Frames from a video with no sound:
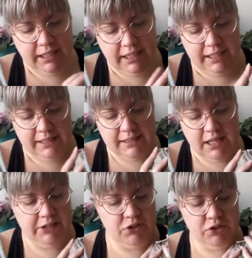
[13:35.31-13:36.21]
is
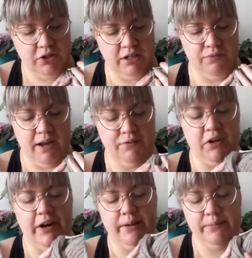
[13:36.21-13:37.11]
135
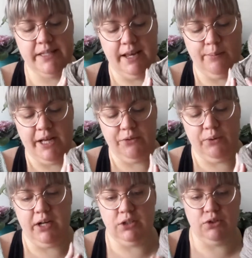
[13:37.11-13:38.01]
grams and about
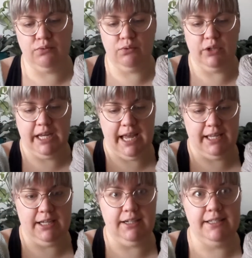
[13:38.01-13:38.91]

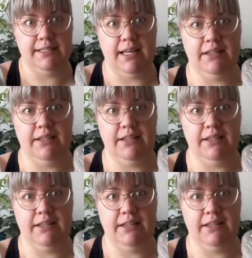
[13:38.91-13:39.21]
348 yards.